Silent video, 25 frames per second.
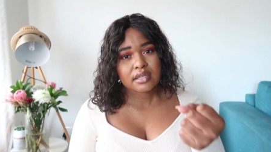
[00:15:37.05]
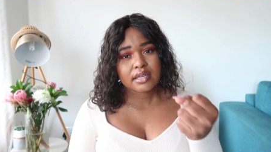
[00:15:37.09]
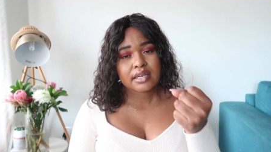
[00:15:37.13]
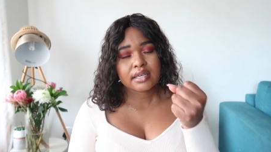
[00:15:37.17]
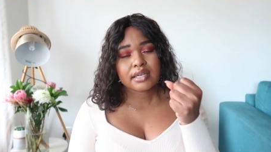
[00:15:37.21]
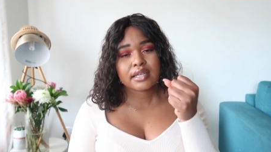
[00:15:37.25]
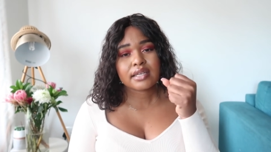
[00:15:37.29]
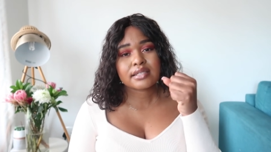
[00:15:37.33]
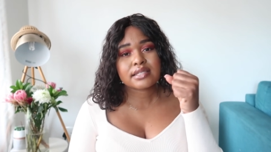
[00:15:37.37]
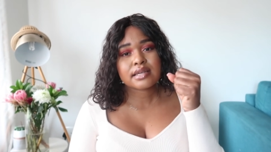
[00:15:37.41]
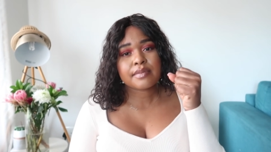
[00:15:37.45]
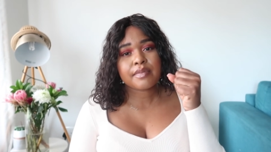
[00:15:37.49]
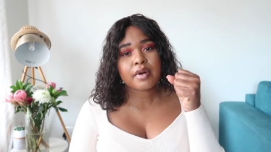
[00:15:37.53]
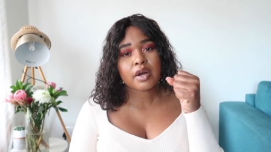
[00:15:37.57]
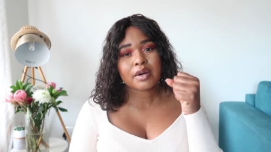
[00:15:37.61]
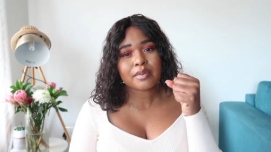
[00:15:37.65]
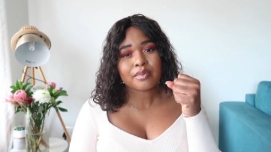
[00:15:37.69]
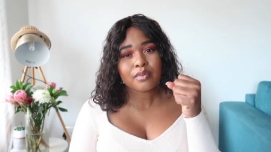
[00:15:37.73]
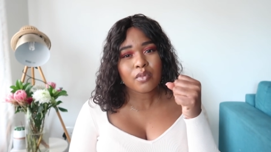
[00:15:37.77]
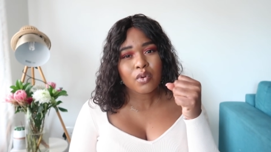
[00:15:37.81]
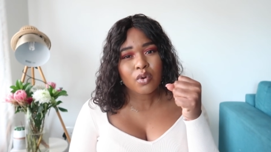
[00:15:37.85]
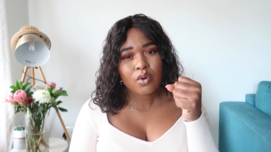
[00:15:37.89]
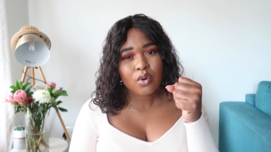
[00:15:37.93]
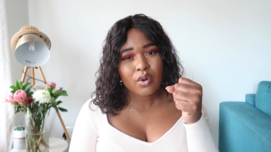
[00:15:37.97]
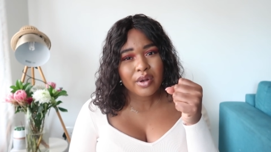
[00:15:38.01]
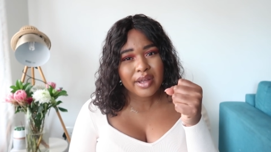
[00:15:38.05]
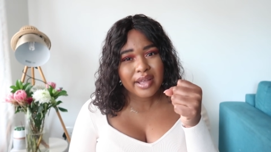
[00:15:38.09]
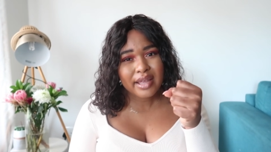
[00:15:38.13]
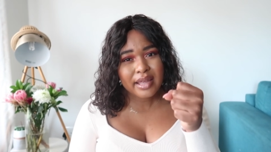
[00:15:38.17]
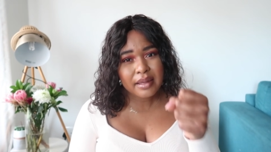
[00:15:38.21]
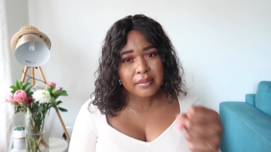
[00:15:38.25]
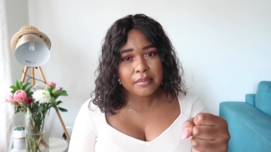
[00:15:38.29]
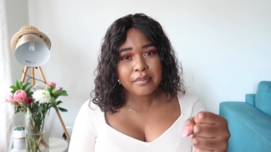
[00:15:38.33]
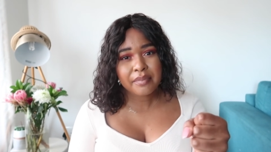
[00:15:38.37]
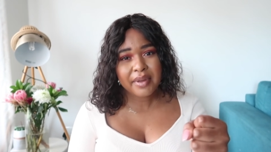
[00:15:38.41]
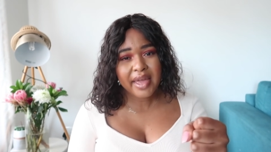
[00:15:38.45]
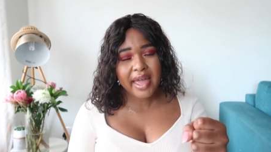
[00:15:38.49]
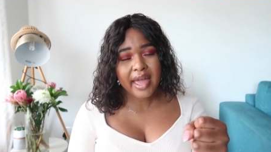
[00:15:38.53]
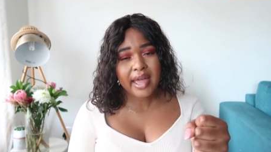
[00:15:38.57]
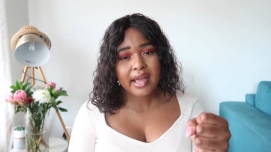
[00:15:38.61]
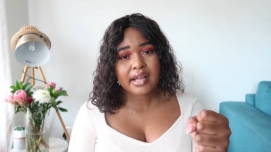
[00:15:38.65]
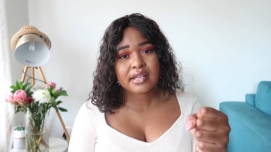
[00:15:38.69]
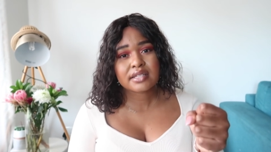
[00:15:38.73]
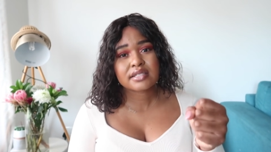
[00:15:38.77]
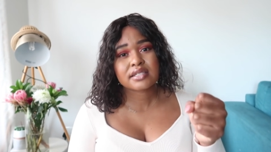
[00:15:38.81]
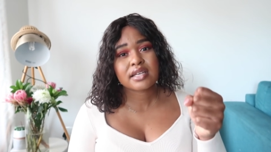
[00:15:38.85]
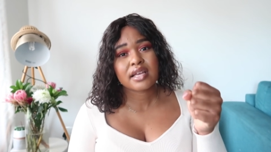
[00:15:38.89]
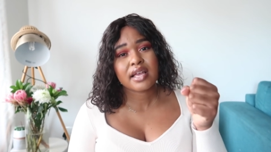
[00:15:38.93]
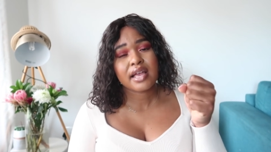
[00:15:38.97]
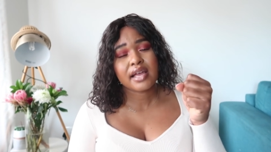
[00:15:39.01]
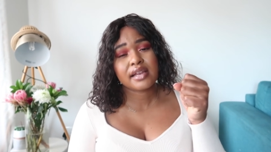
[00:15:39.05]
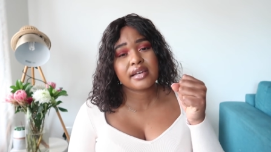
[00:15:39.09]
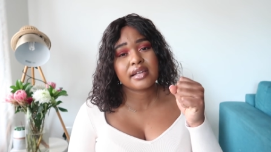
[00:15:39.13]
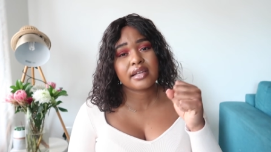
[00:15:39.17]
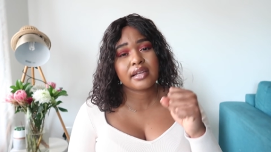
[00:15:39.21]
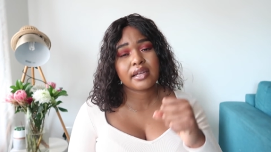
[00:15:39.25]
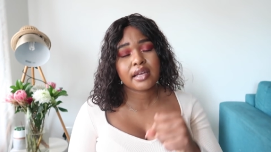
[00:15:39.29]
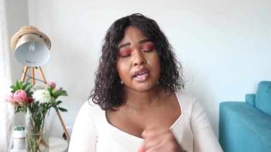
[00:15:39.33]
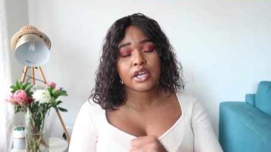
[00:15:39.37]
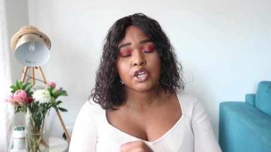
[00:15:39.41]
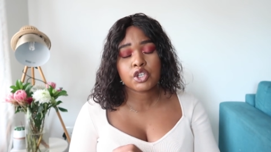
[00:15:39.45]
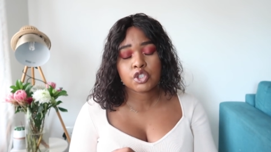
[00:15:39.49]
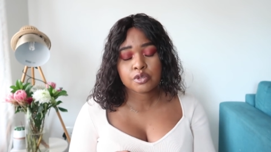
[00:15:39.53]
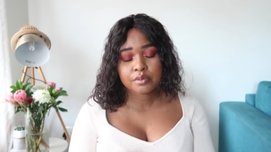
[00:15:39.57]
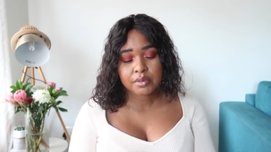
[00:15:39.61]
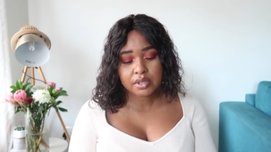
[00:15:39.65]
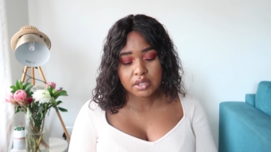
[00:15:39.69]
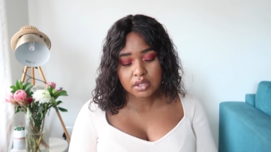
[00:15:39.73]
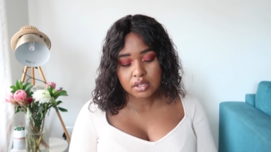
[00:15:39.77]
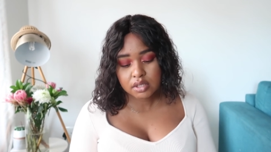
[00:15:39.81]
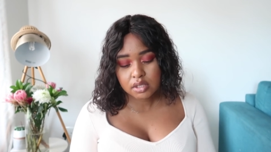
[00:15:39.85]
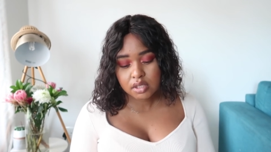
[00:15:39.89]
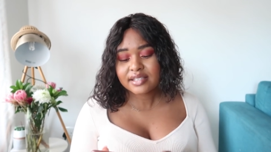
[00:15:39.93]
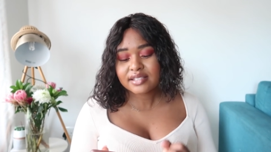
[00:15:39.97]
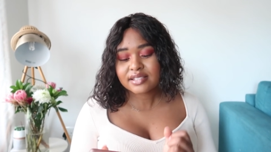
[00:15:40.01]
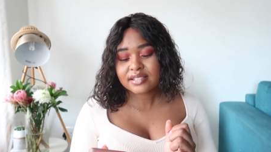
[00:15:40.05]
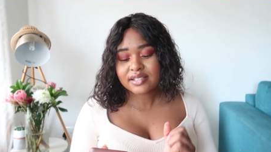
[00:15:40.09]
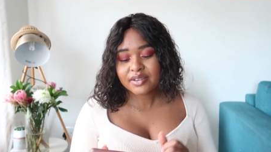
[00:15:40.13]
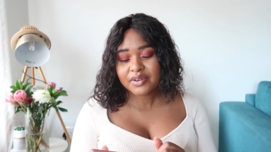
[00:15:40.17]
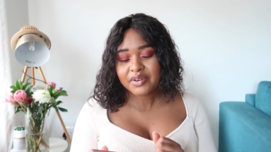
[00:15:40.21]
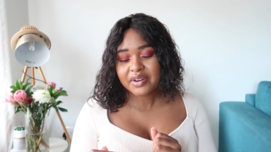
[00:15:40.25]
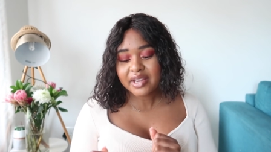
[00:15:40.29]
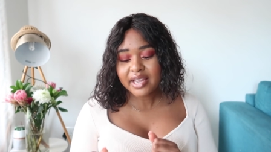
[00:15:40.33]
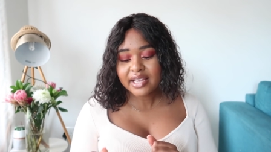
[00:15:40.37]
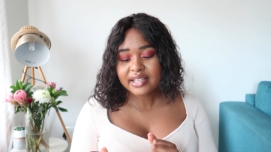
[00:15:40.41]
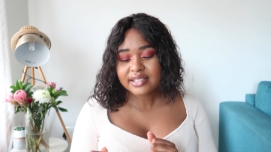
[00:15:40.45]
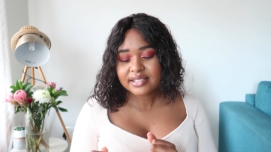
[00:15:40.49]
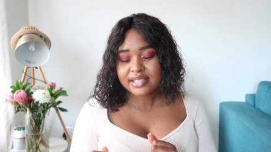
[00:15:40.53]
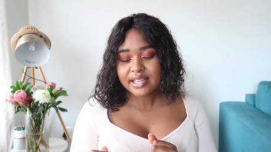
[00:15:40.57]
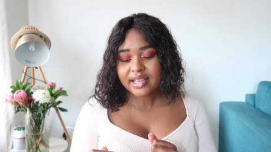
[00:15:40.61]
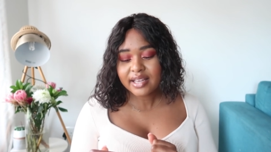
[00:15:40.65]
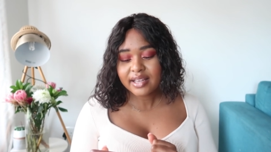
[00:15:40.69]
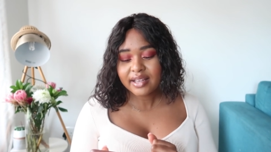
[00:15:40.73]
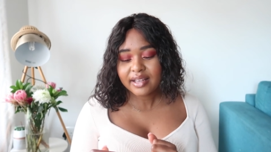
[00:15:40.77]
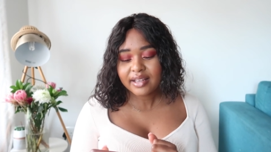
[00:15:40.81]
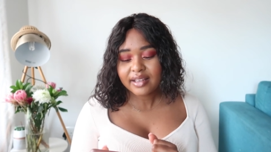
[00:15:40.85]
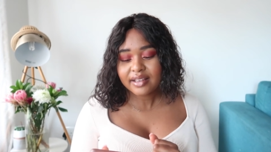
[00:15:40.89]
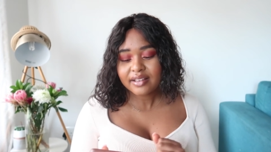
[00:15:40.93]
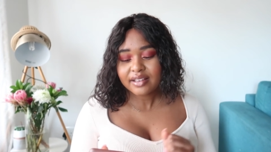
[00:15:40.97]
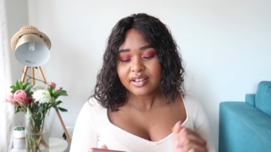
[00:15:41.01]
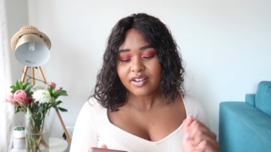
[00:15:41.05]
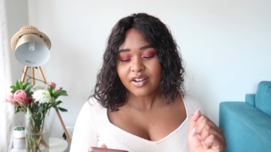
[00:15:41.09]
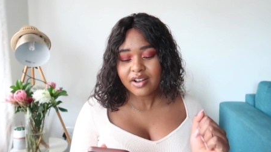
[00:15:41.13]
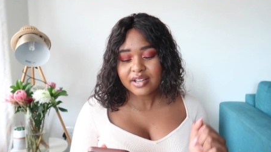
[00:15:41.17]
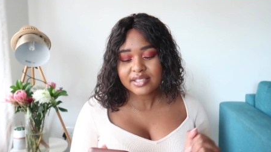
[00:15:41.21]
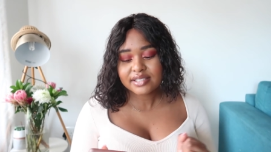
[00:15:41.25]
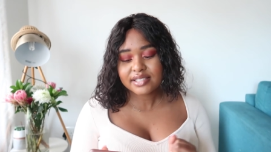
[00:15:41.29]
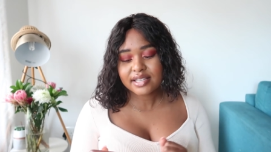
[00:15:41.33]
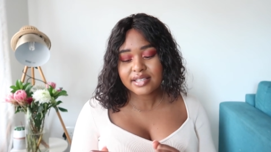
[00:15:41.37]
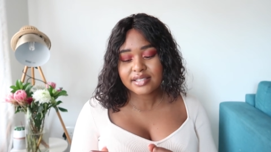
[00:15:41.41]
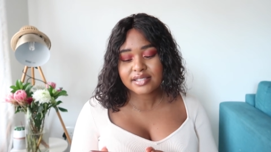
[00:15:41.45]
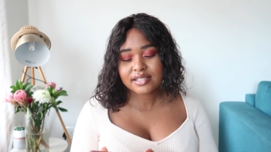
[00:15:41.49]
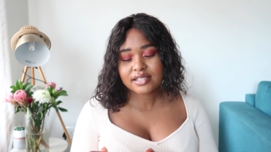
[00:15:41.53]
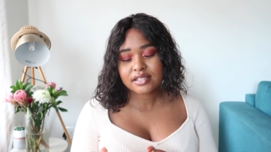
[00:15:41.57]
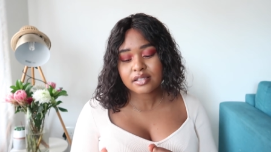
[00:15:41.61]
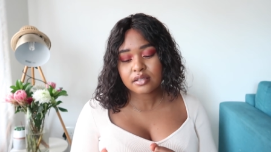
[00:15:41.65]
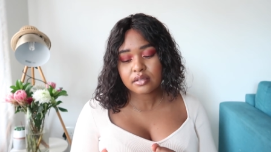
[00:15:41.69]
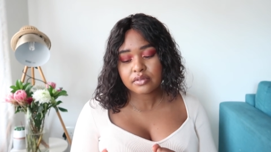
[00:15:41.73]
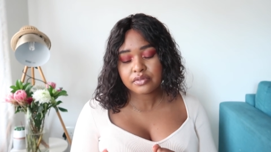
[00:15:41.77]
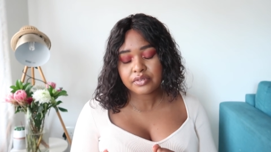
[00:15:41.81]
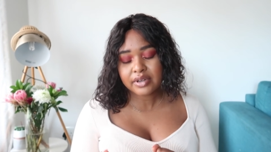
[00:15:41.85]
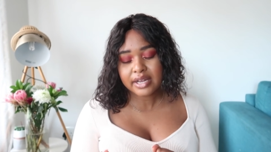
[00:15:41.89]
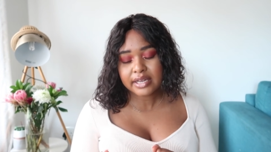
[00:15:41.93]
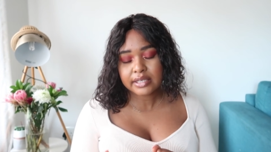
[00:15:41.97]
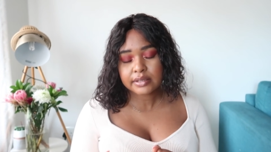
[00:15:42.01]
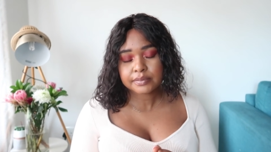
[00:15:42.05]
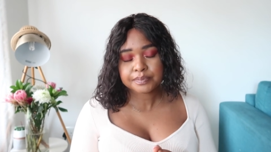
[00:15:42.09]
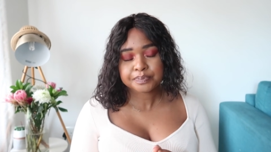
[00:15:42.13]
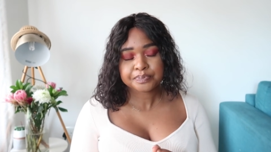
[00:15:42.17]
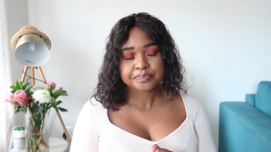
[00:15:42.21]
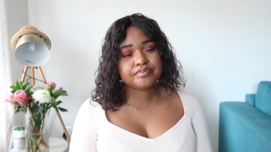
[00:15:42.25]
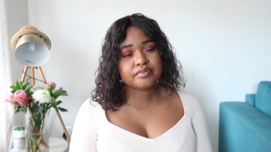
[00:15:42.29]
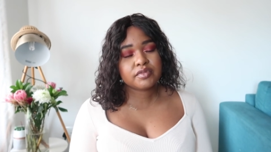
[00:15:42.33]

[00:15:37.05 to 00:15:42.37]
It is about more impact and engagement. Is creating content still fun?